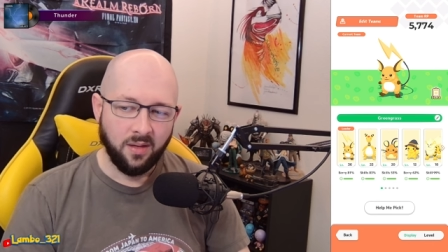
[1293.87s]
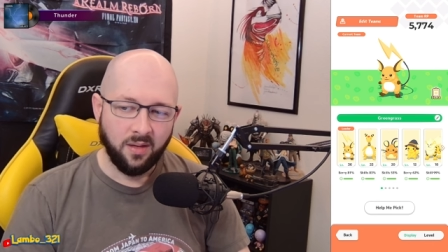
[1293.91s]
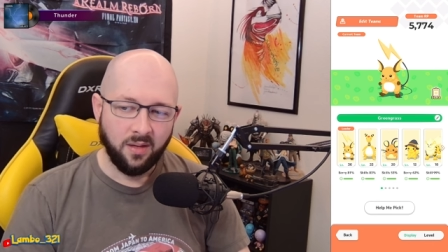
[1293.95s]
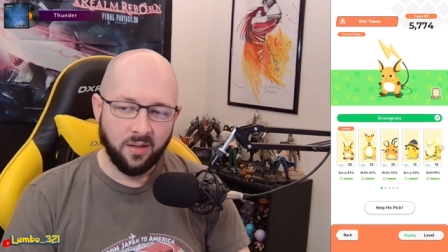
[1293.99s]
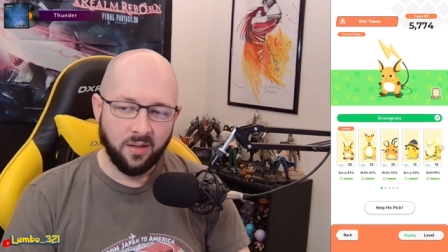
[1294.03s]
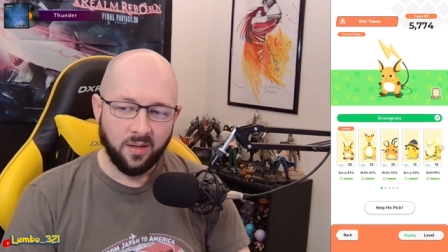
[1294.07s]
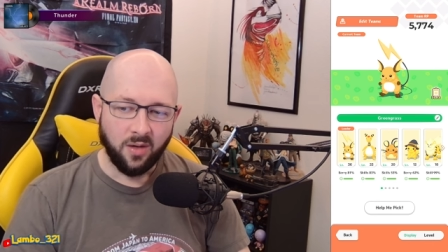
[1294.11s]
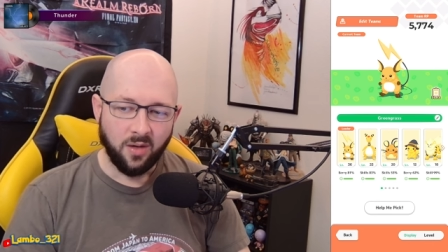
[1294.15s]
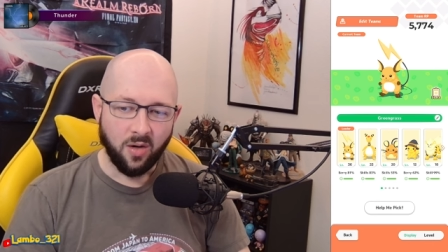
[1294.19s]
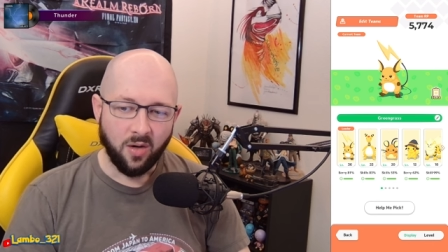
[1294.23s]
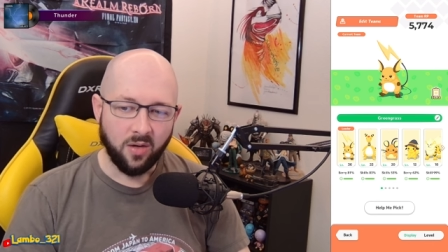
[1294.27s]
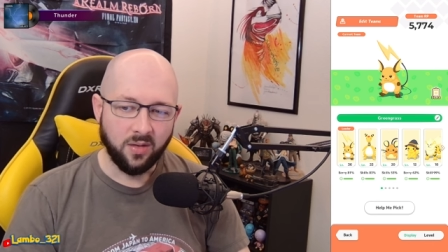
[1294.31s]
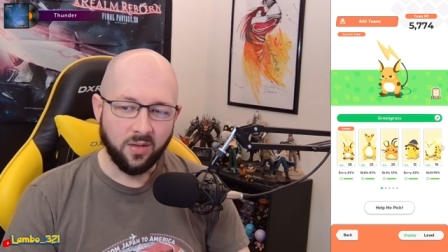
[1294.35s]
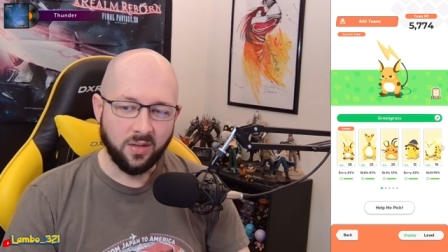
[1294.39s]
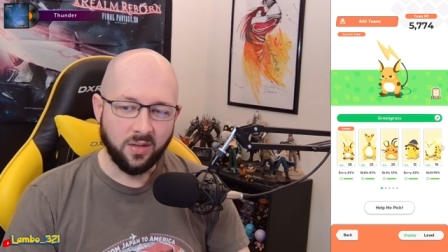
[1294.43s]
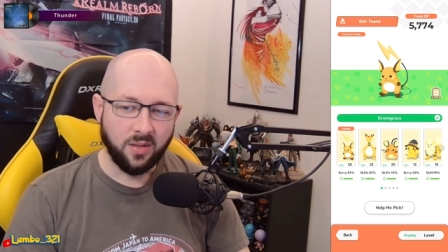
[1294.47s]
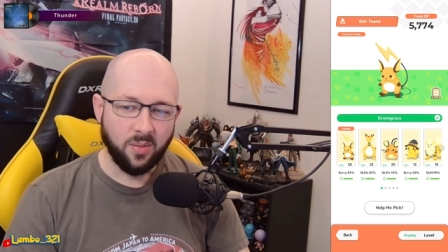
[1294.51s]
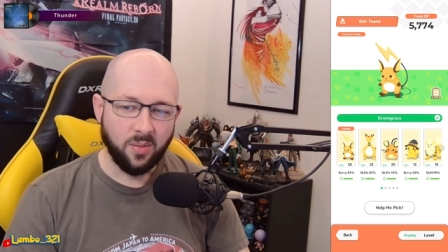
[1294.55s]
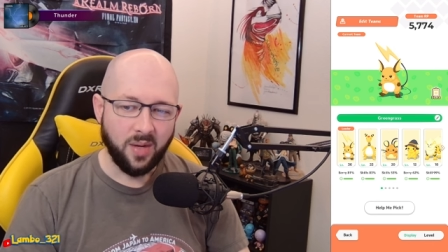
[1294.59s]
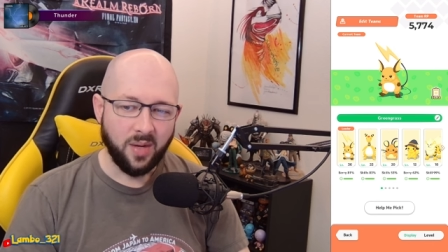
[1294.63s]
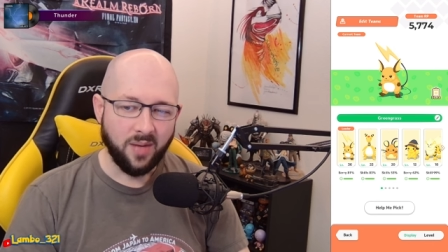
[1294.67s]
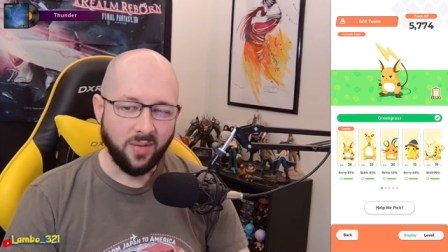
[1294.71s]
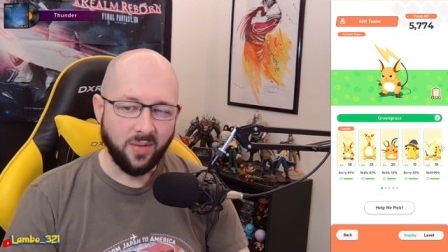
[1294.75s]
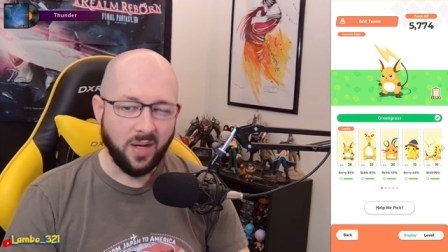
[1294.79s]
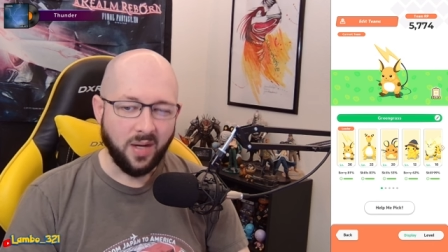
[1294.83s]
Currently,
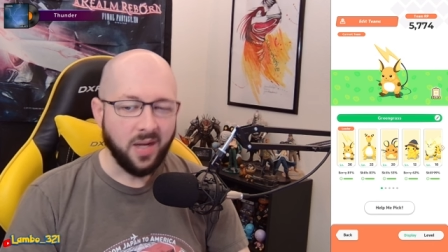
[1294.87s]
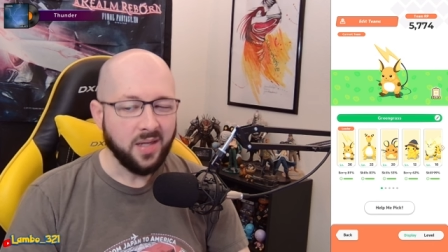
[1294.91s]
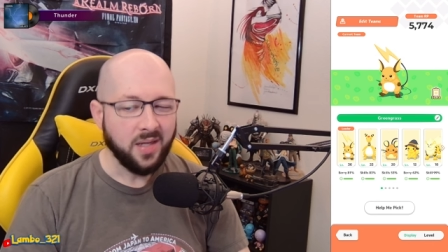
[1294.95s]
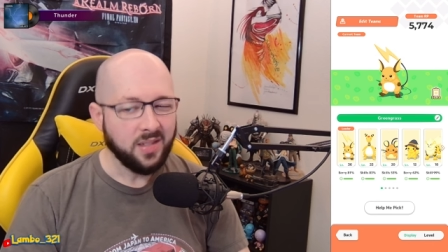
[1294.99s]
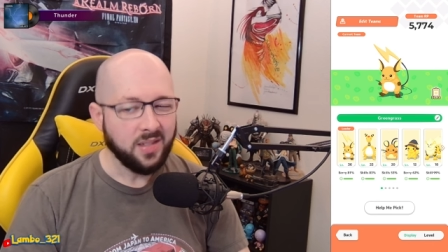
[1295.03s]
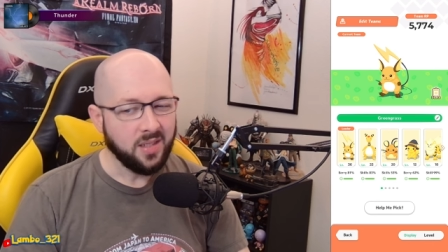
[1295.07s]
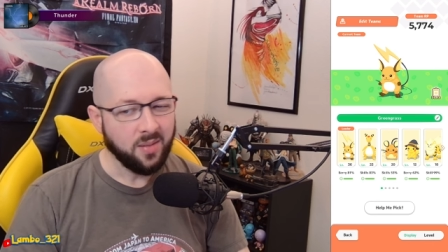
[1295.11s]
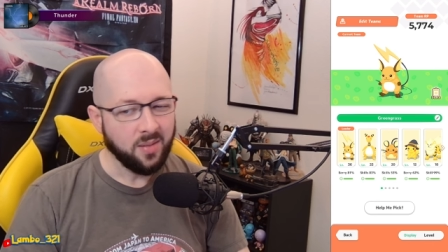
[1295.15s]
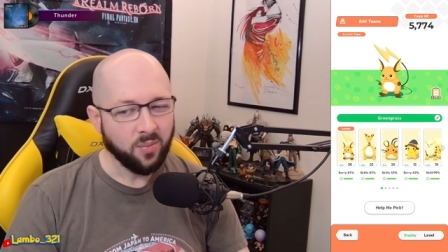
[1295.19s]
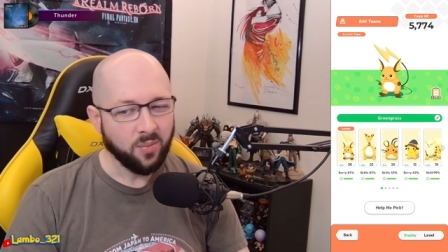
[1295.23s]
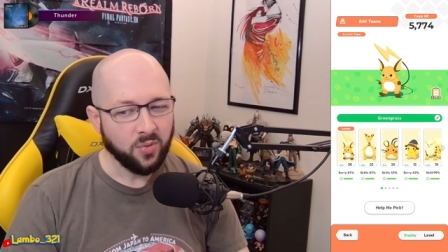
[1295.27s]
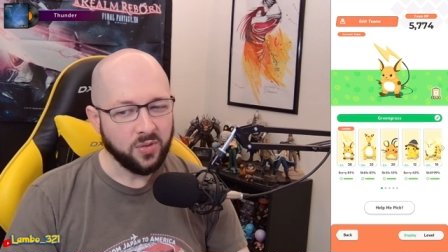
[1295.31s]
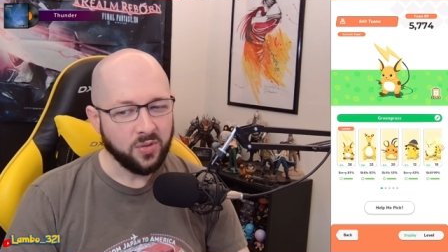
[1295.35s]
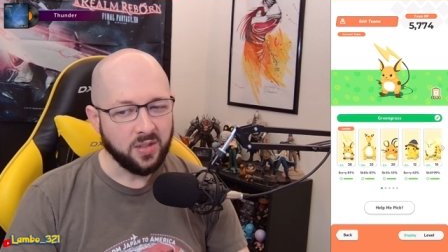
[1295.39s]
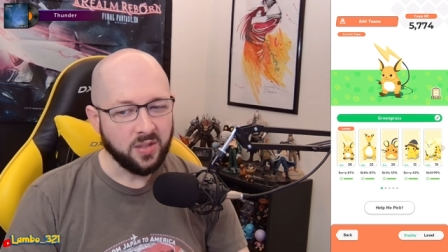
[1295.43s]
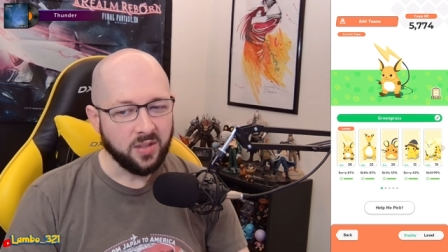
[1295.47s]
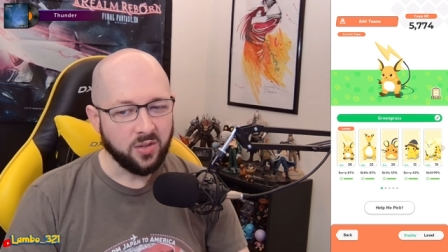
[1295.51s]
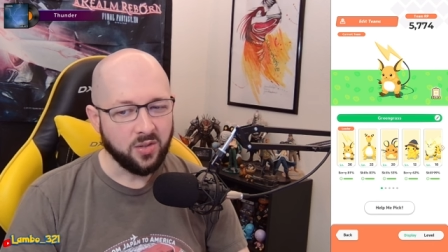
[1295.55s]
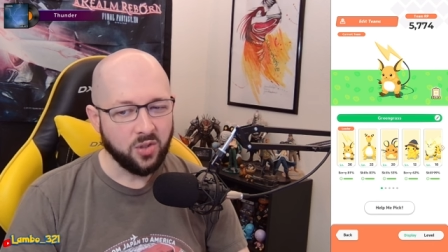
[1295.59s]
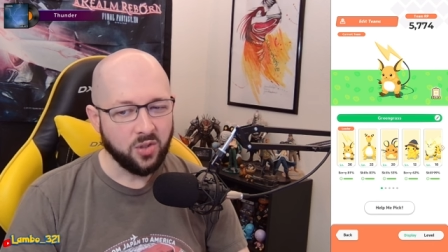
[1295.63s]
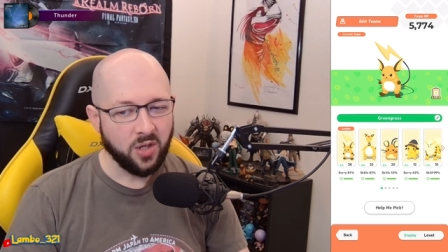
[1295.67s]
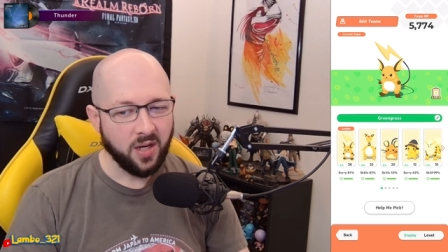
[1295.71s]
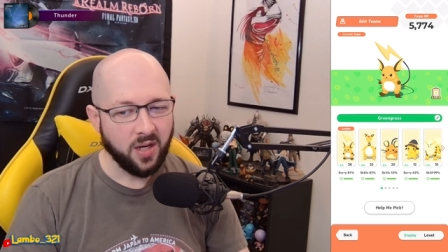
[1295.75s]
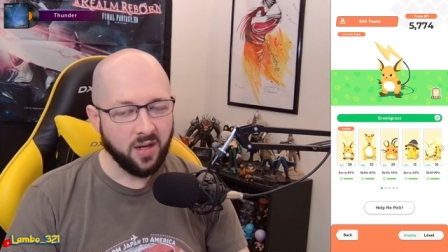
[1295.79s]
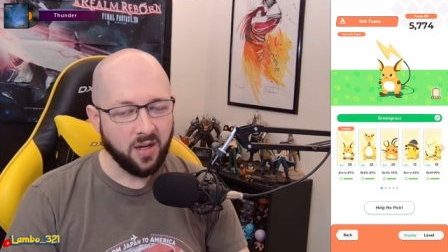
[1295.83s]
we have an 18%
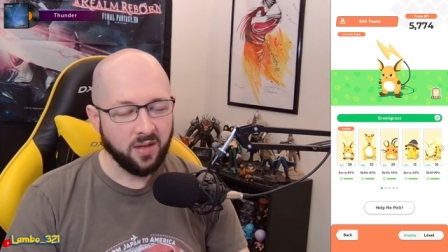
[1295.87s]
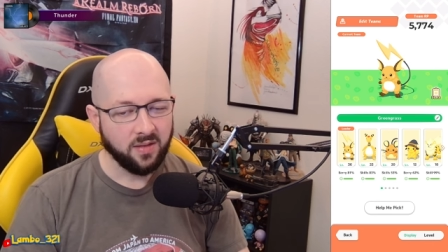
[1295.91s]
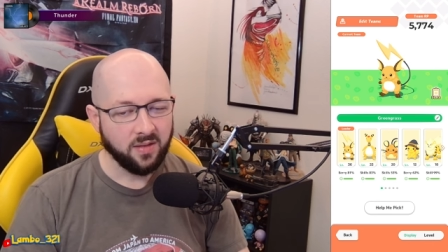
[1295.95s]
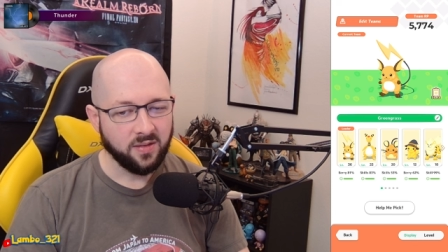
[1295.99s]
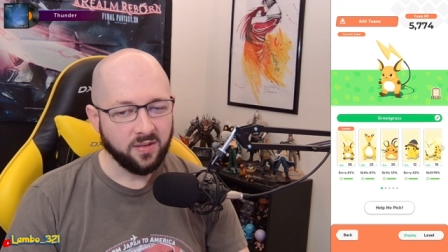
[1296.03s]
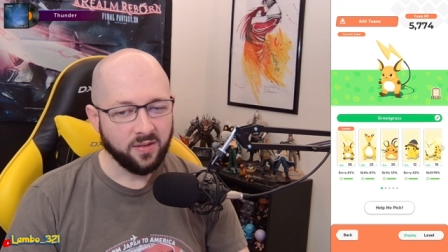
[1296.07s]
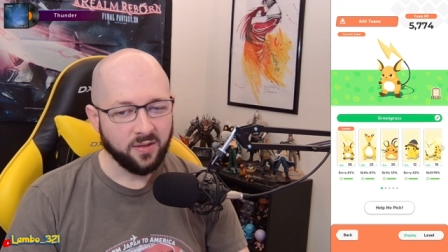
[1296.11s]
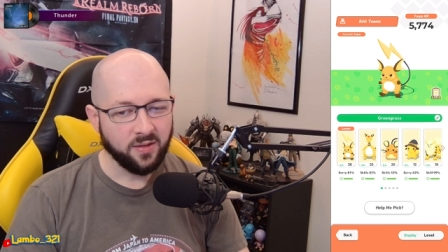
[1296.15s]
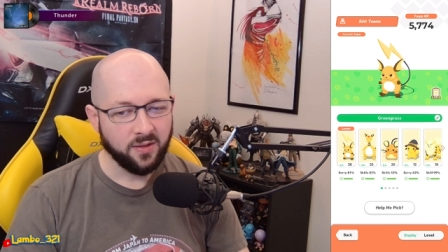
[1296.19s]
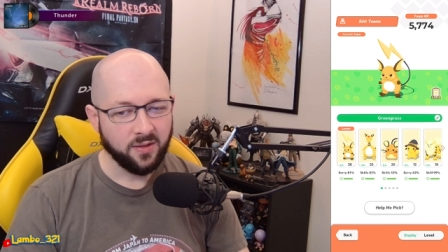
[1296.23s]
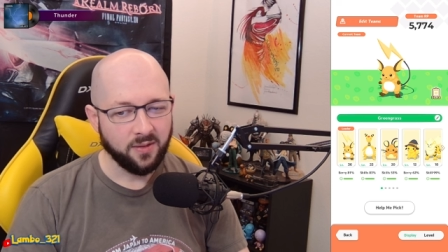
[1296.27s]
chance